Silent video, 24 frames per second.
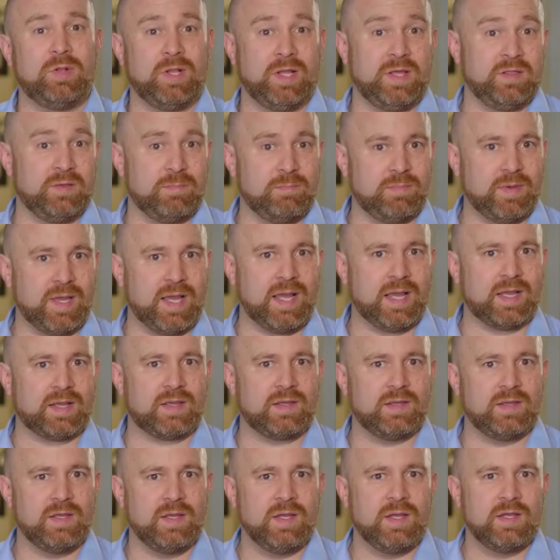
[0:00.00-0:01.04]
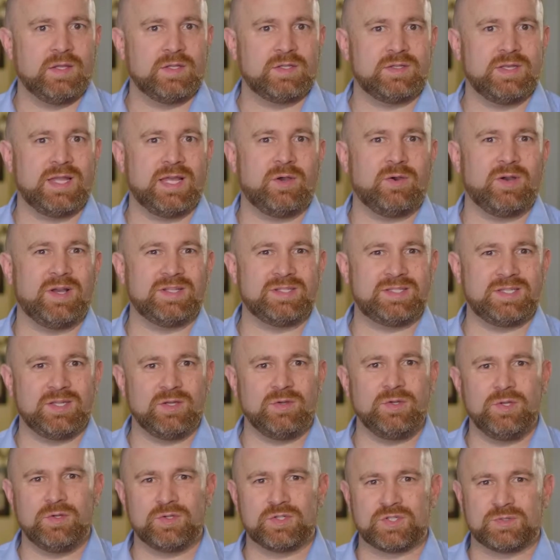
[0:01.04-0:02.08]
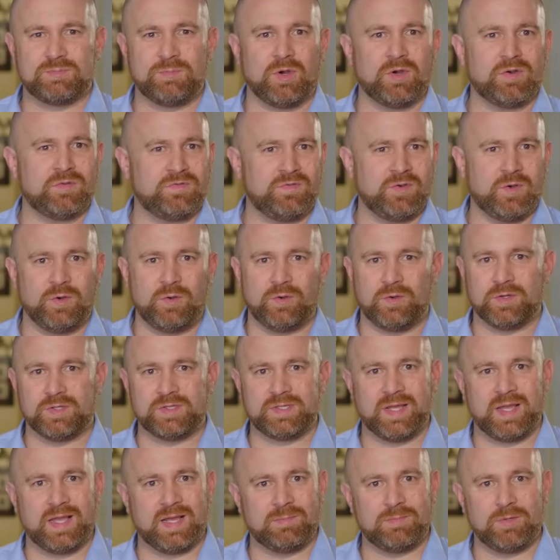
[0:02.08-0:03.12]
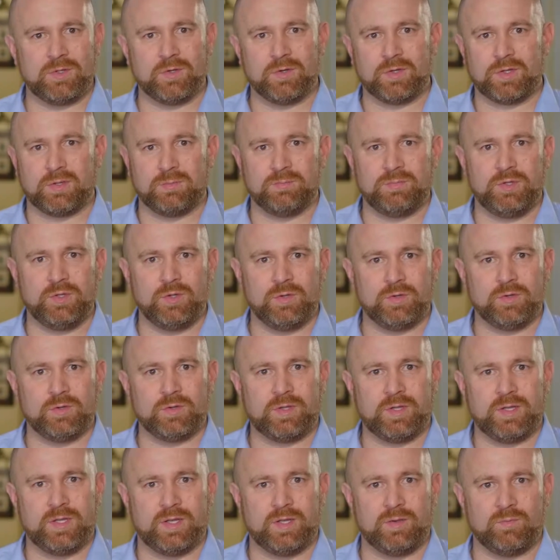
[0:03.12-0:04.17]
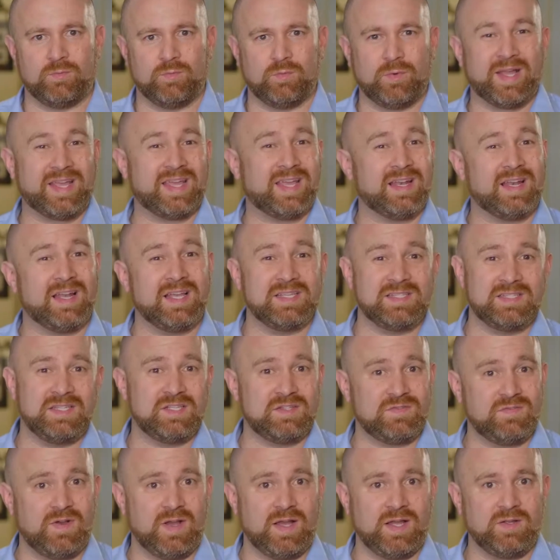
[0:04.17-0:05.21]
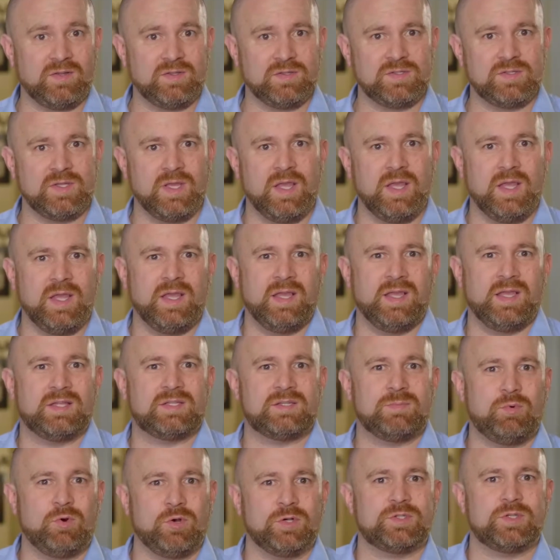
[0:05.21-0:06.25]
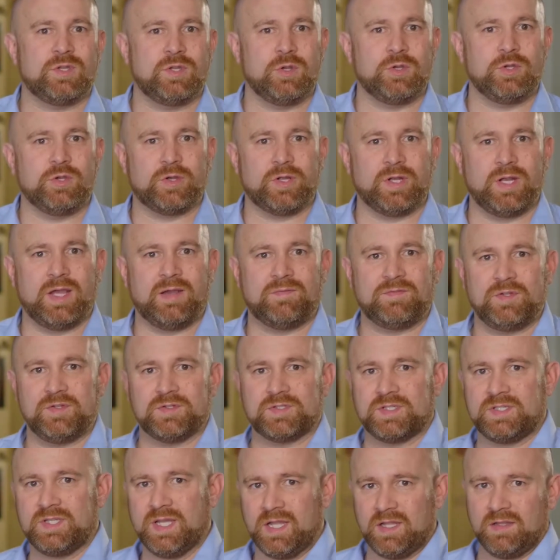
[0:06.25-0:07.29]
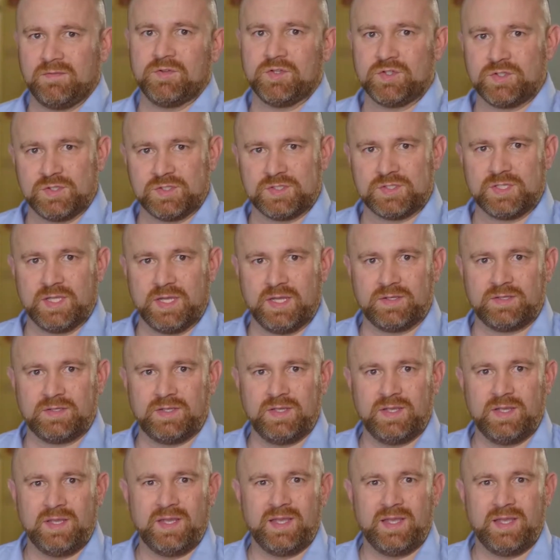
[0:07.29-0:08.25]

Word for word: play them back. Now, until your smartphone or tablet or computer can recognize these files, it's important to note you're going to have to use a television set.